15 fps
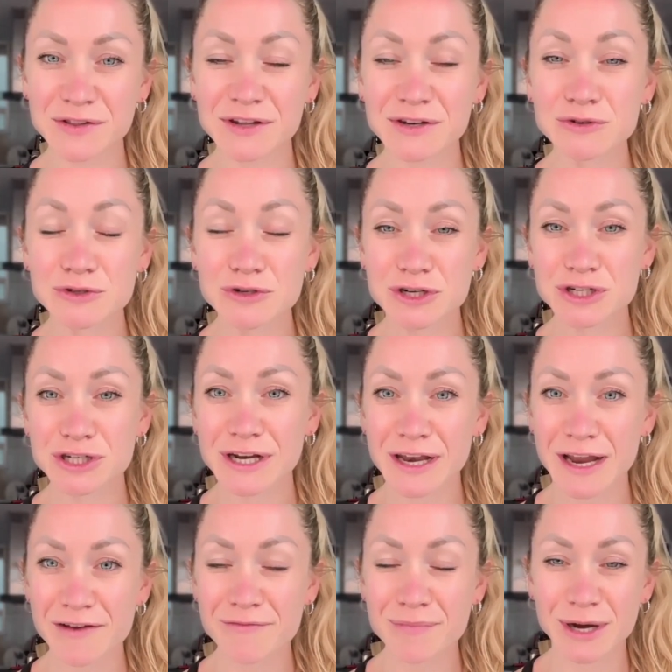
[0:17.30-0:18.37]
to the Nutrition and
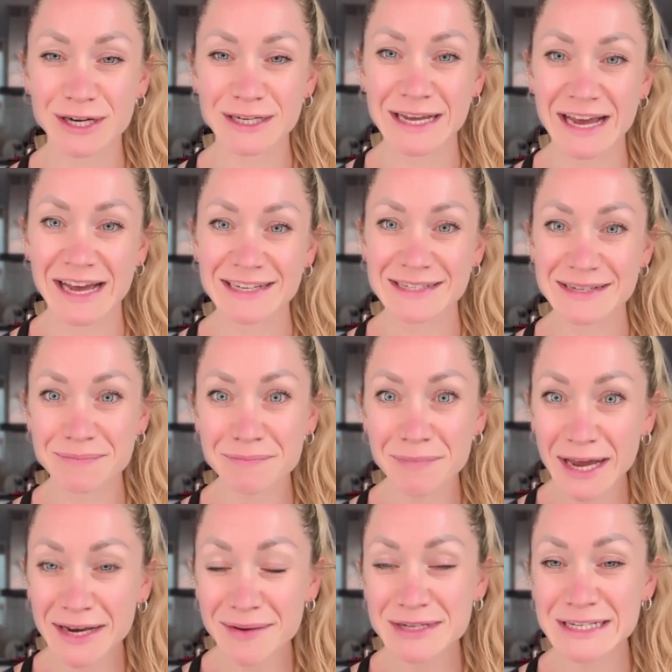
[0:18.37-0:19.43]
Life podcast.
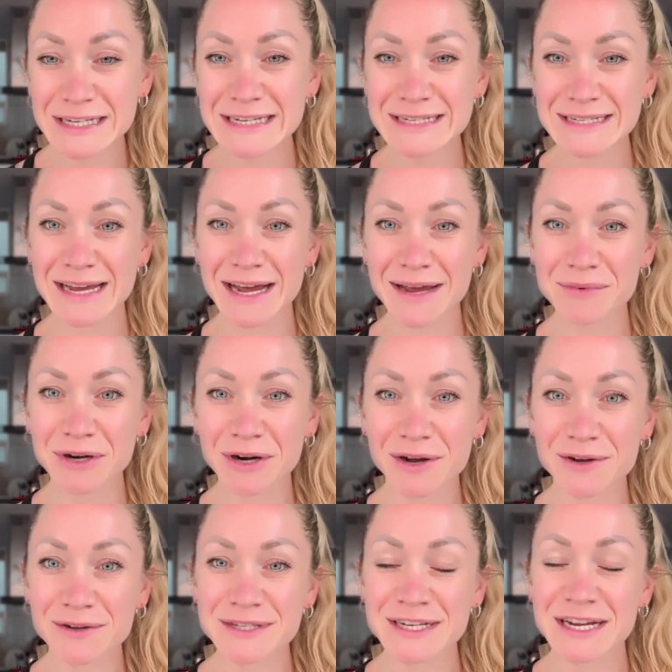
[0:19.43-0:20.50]
My name is Lisa, I'm your
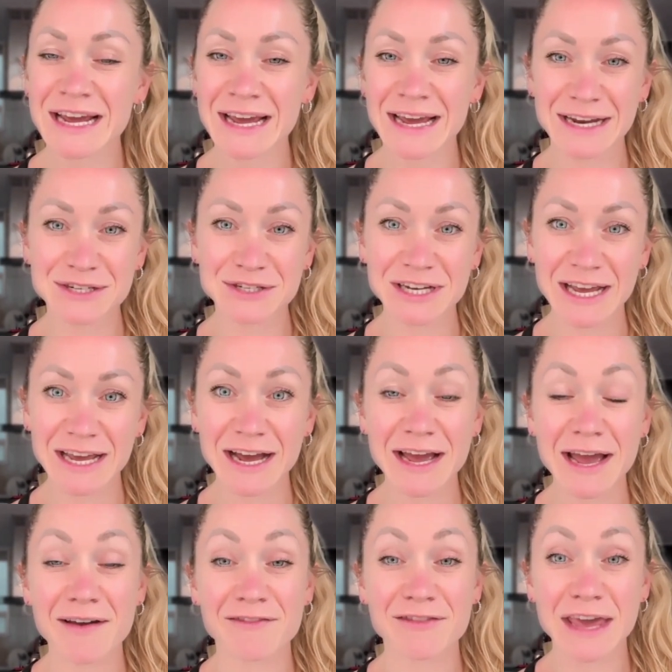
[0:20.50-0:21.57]
host, and today I
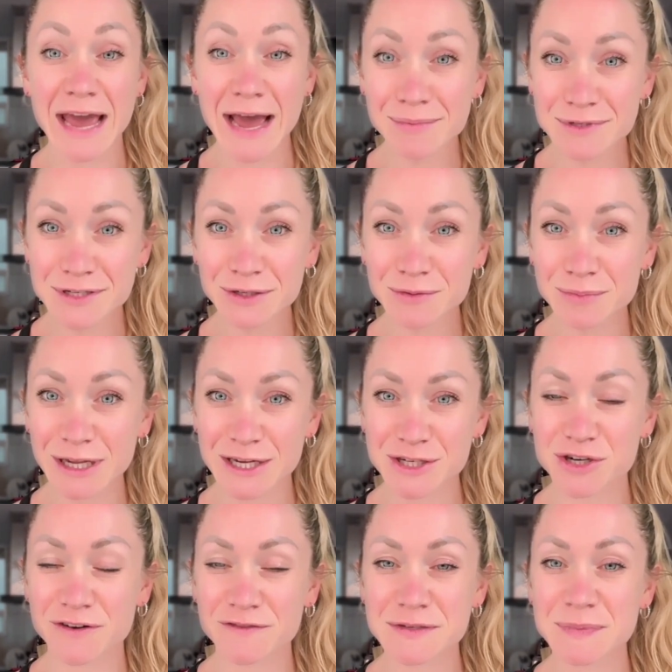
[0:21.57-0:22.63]
have the absolute
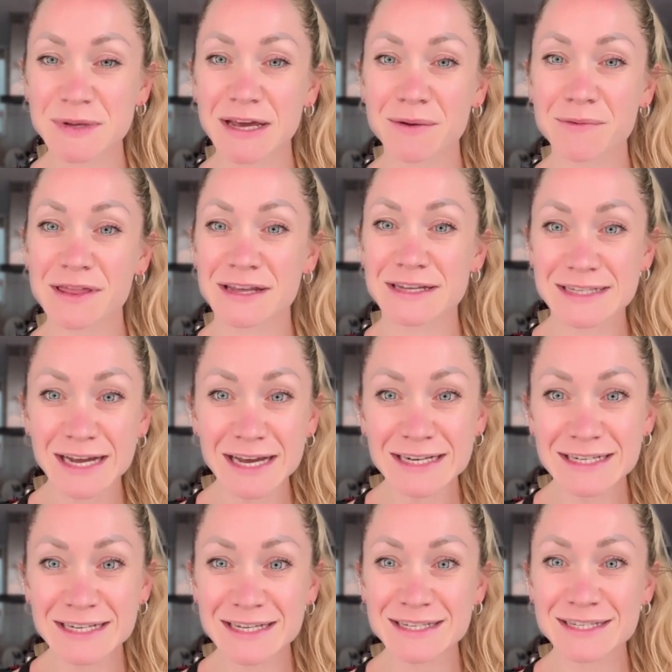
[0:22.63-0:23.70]
pleasure of speaking with
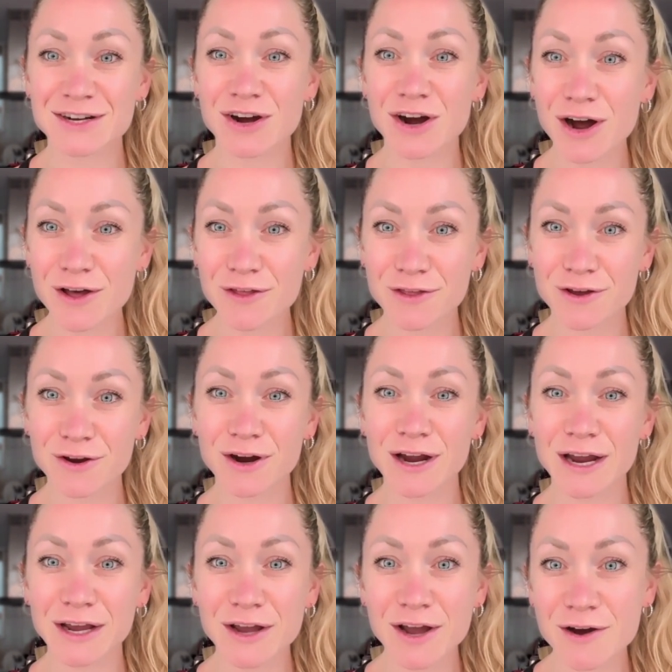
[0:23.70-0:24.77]
scientist, author,
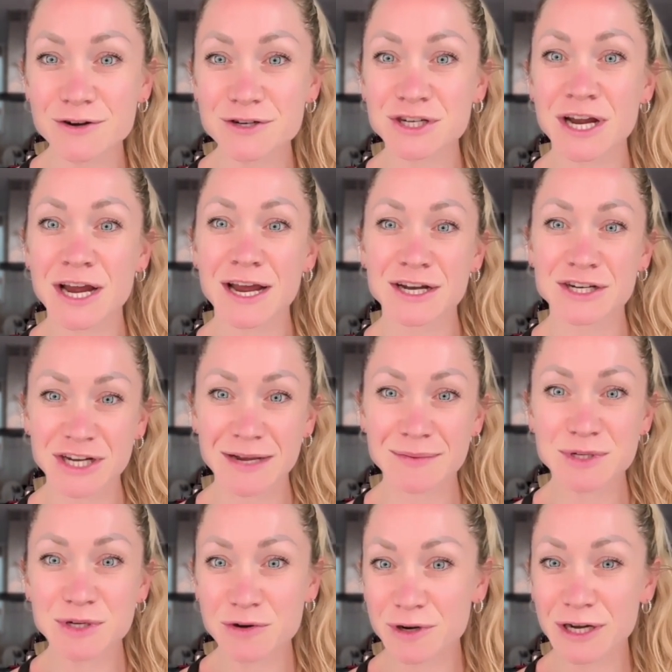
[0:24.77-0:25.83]
and coach
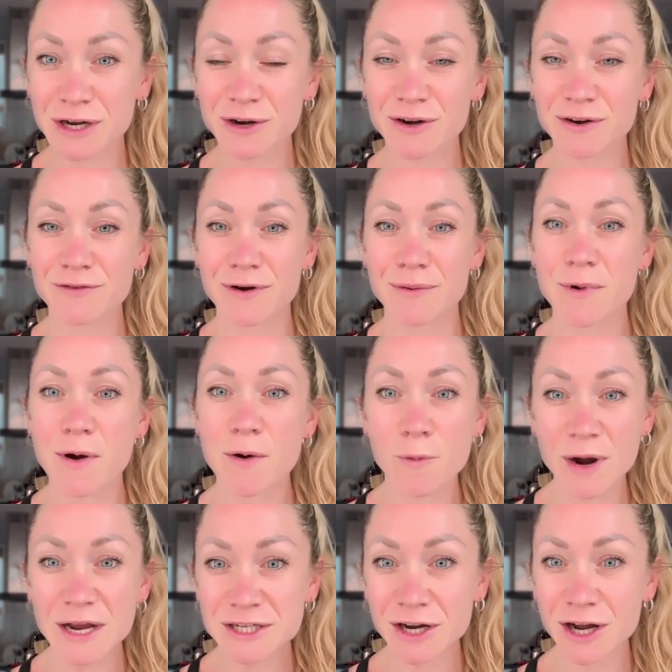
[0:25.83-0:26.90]
James Krieger from
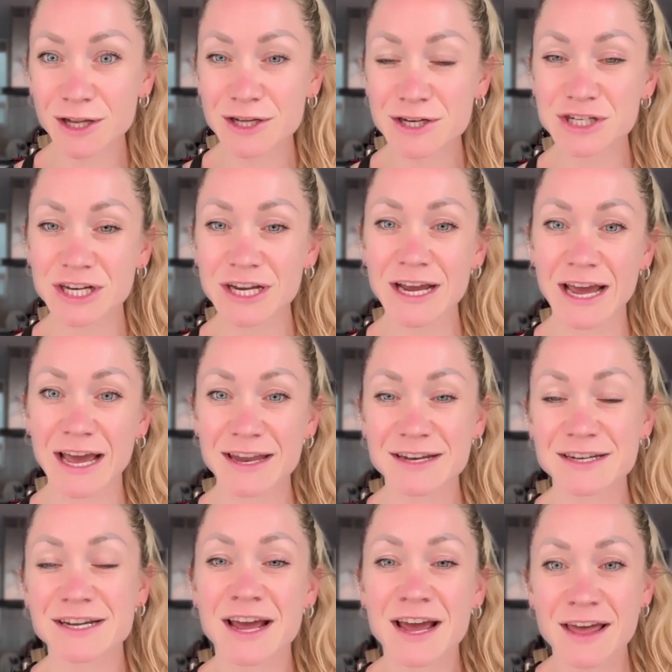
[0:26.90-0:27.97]
Weightology
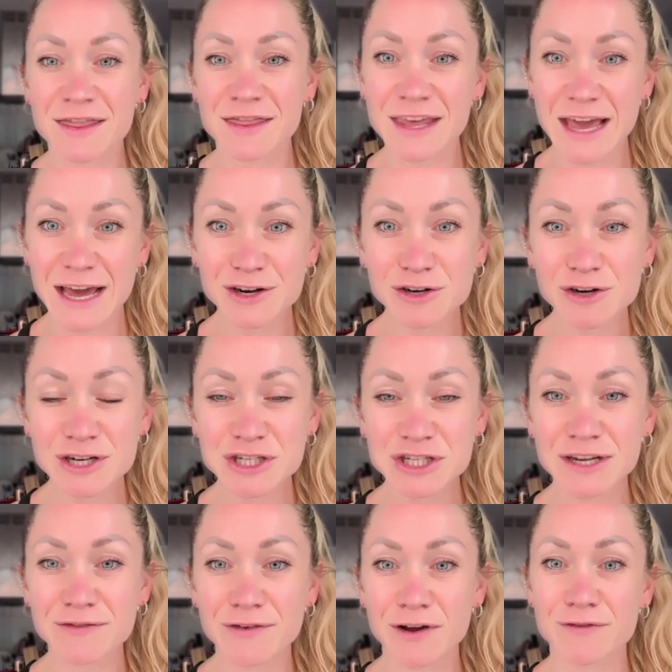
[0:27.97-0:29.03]
and the
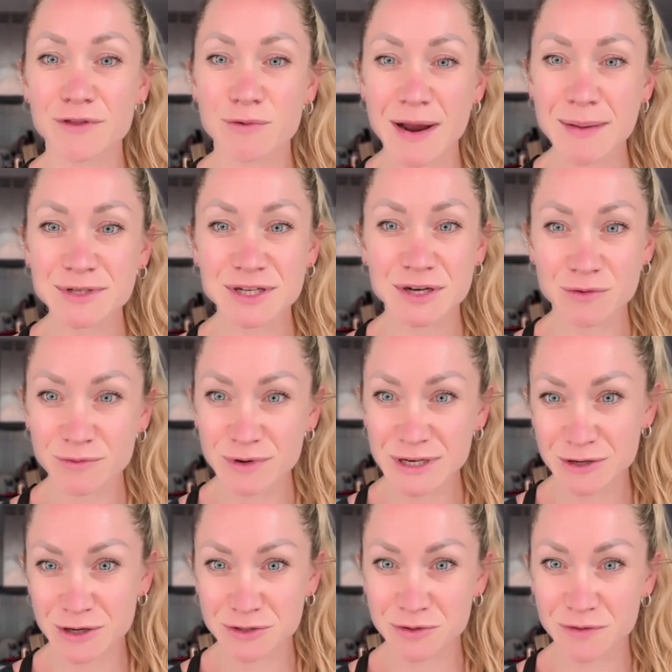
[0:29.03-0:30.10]
editor-in-chief of the Reps
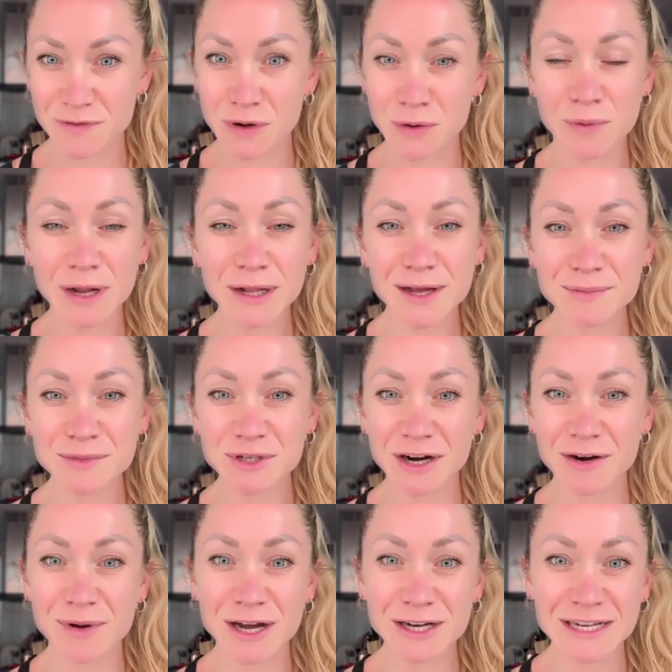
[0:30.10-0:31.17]
Research Review. Welcome to
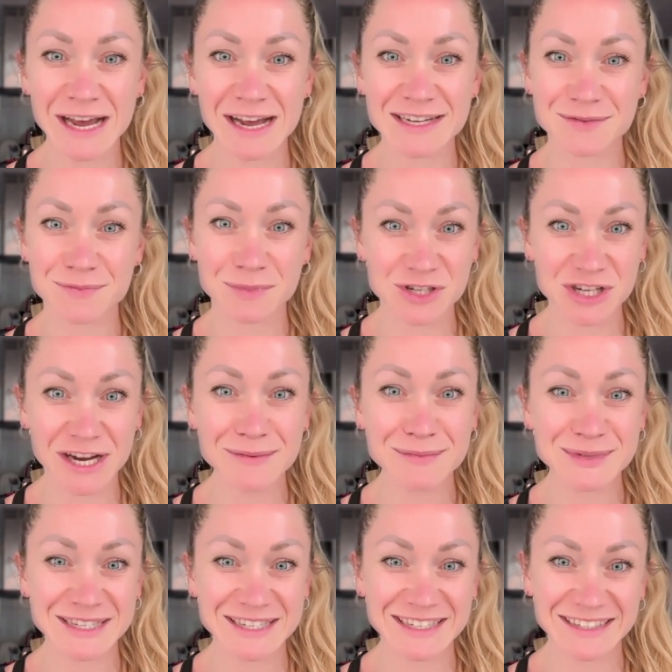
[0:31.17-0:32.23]
our podcast,
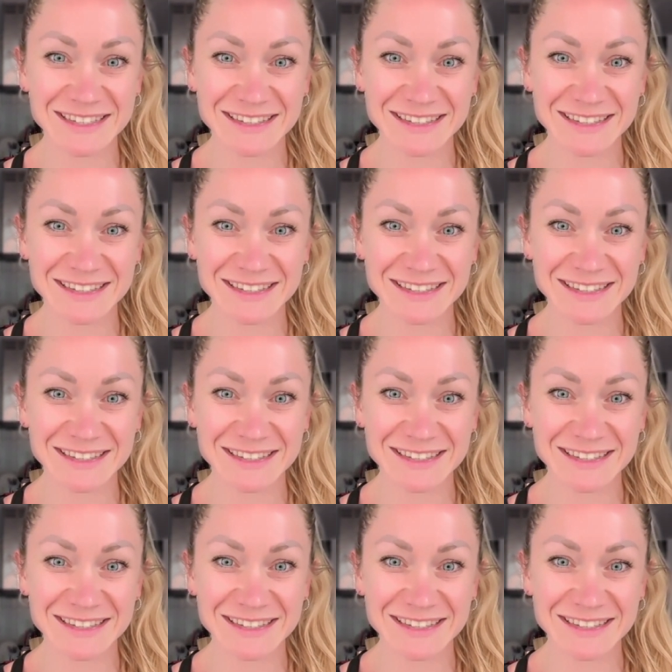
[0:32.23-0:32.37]
James.